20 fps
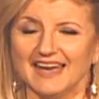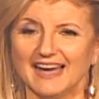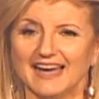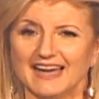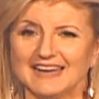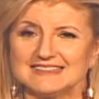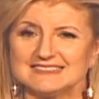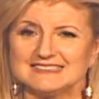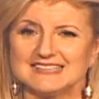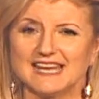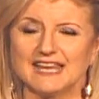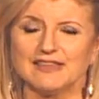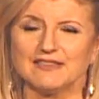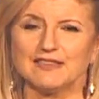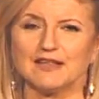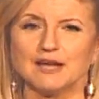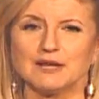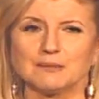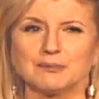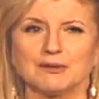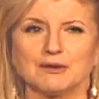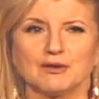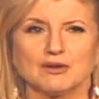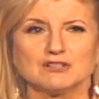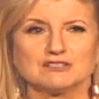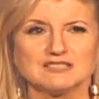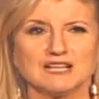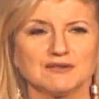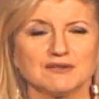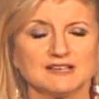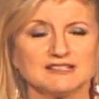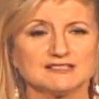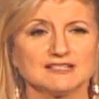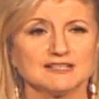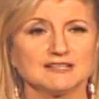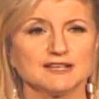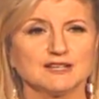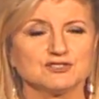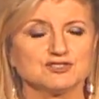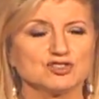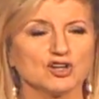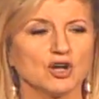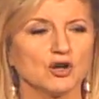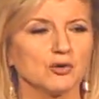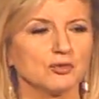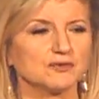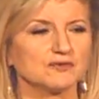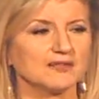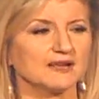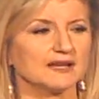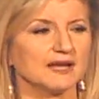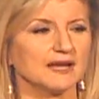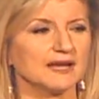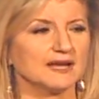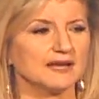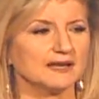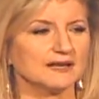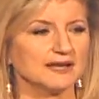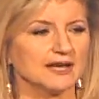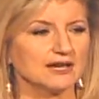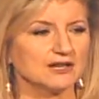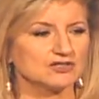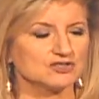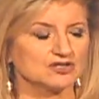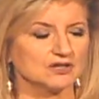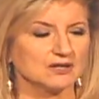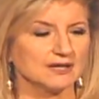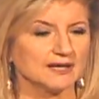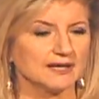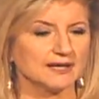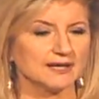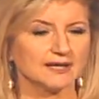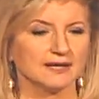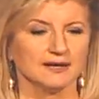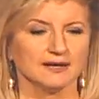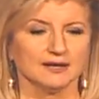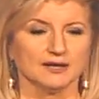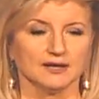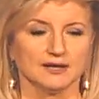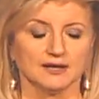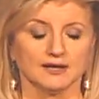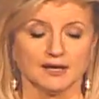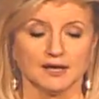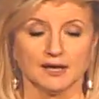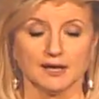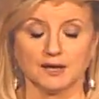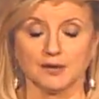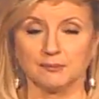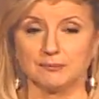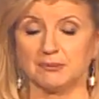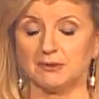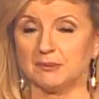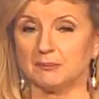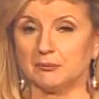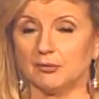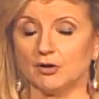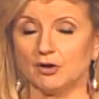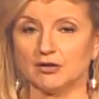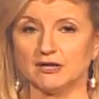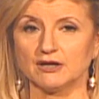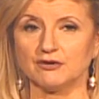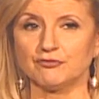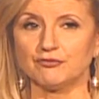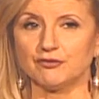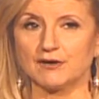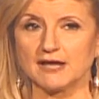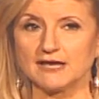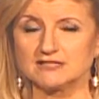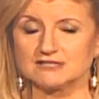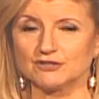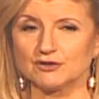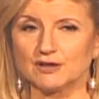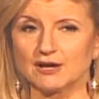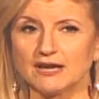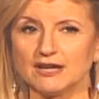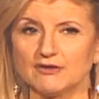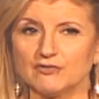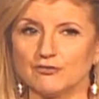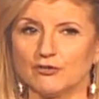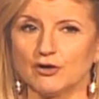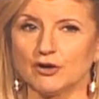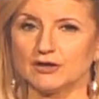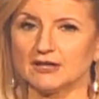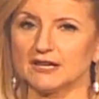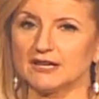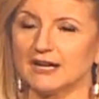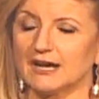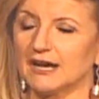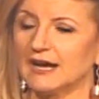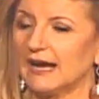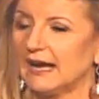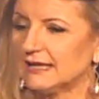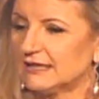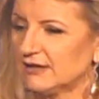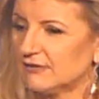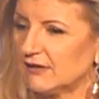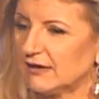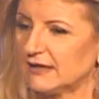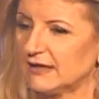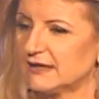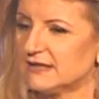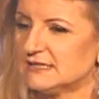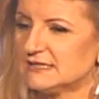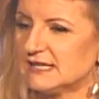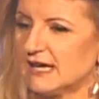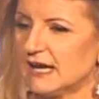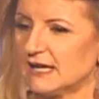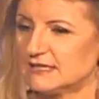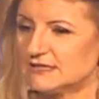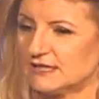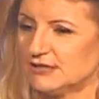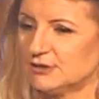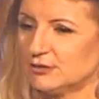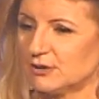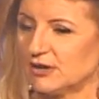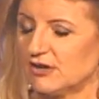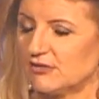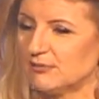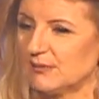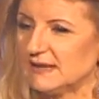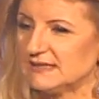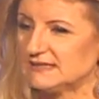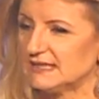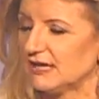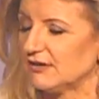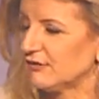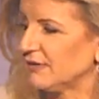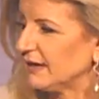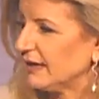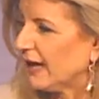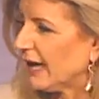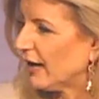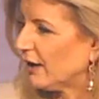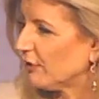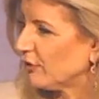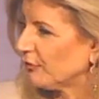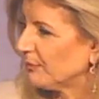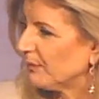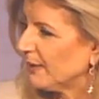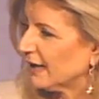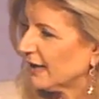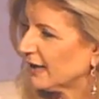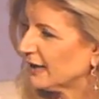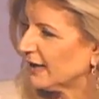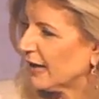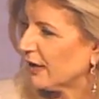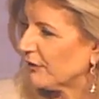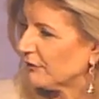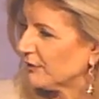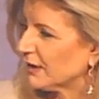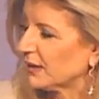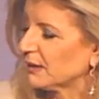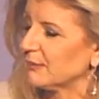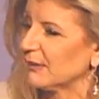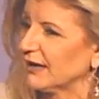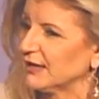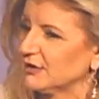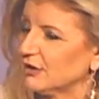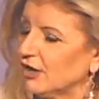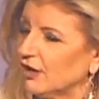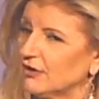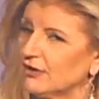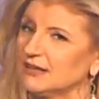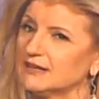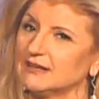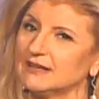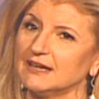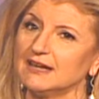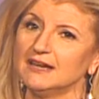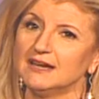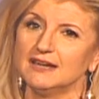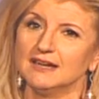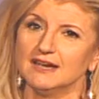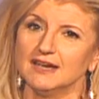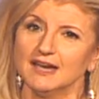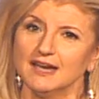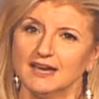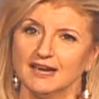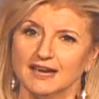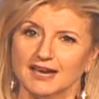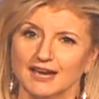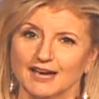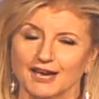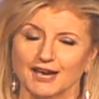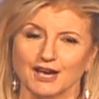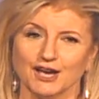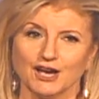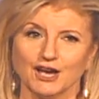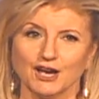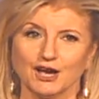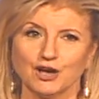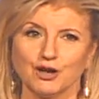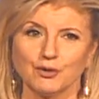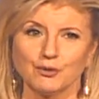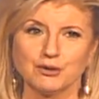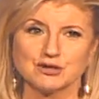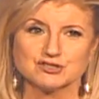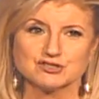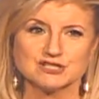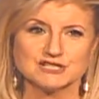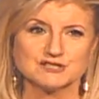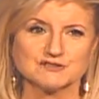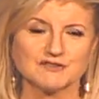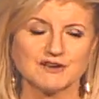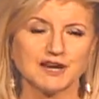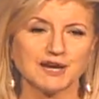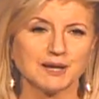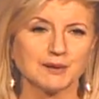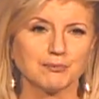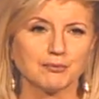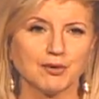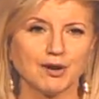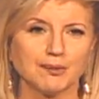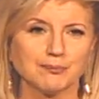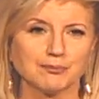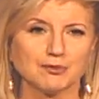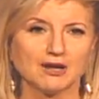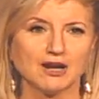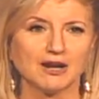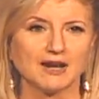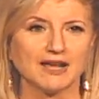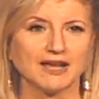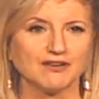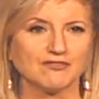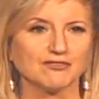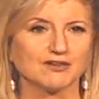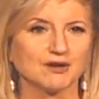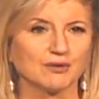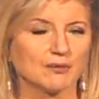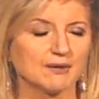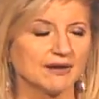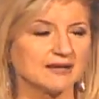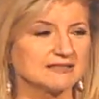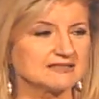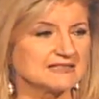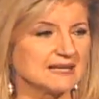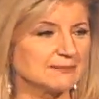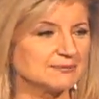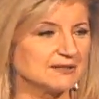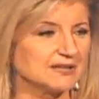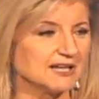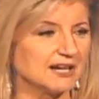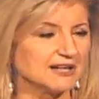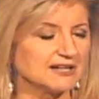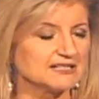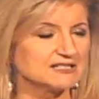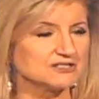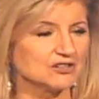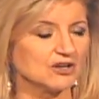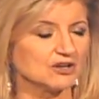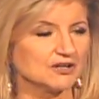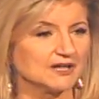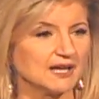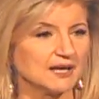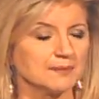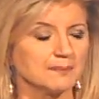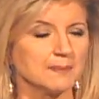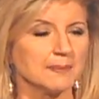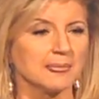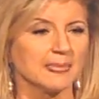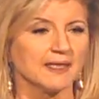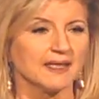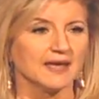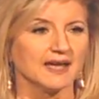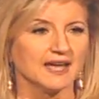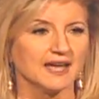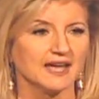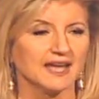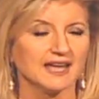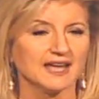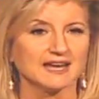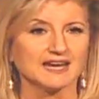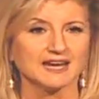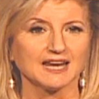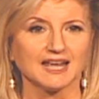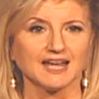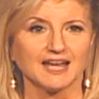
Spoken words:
I say that because I recently joked that I had actually been born in Fresno, California, and I cultivated this accent to give myself an air of being an ethnic minority, which is very popular everywhere except in Arizona. And